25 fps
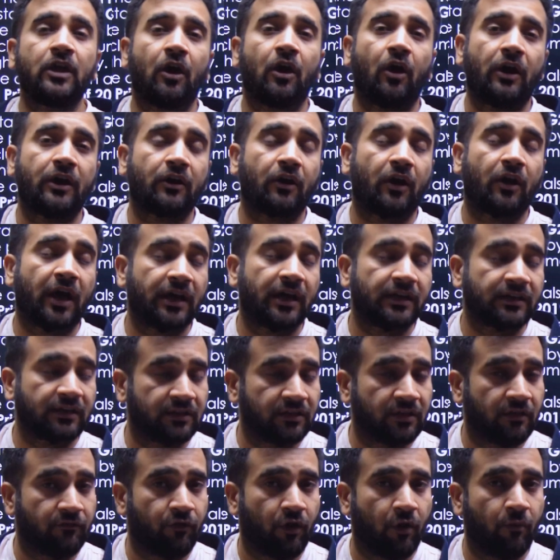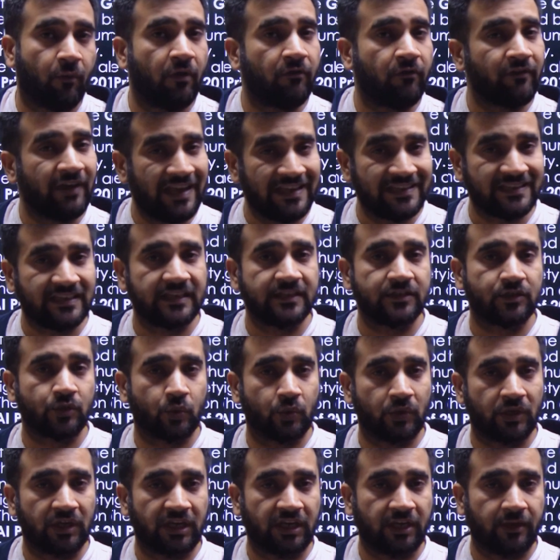are in the form of essays
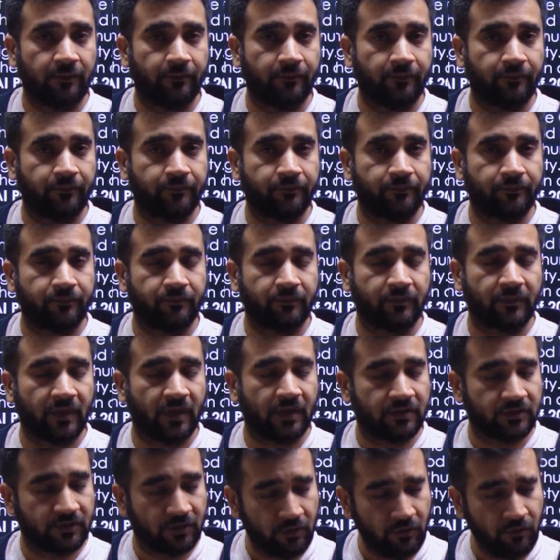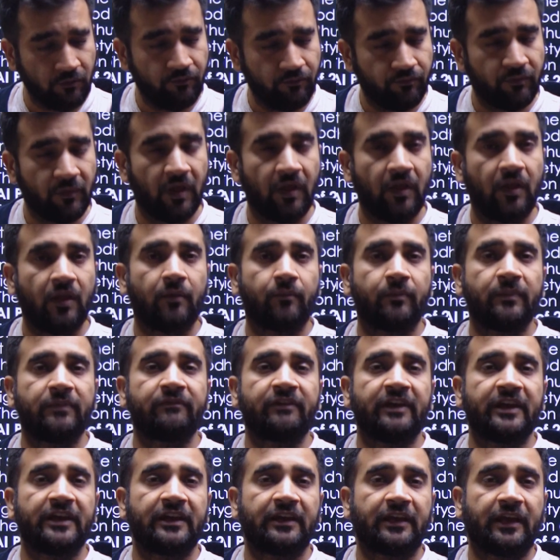only. So be
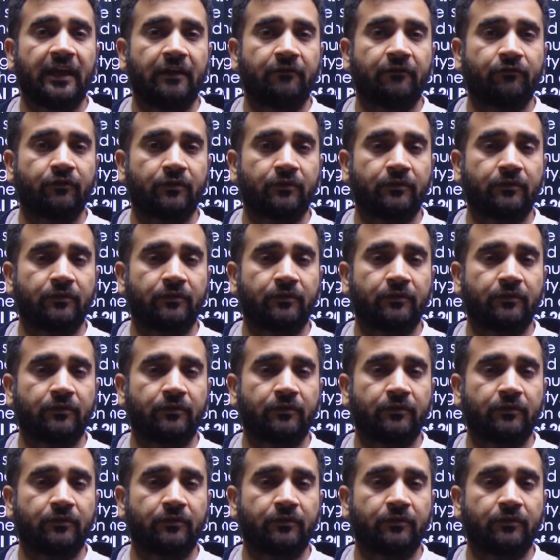very careful.